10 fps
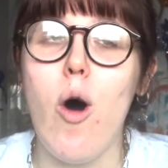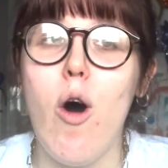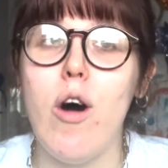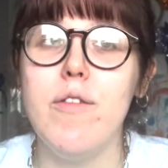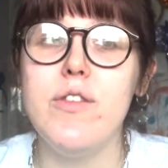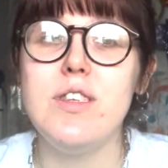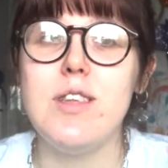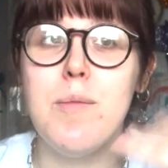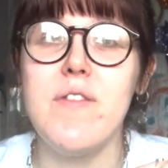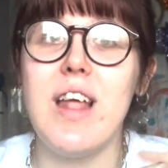of
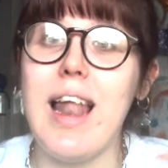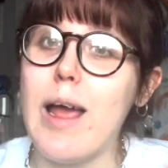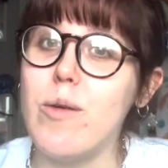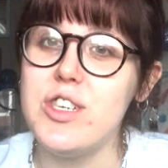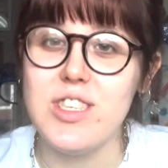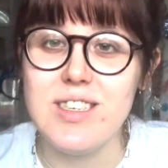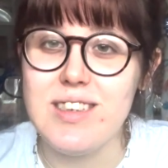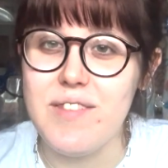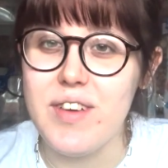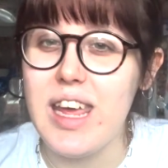some of the language that
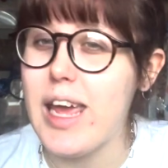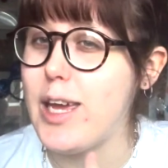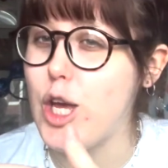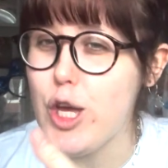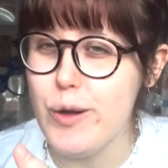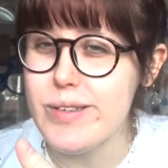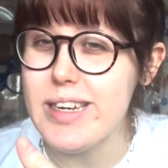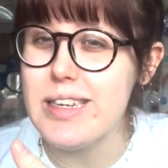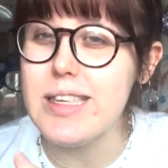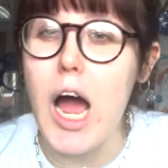Stephen King uses.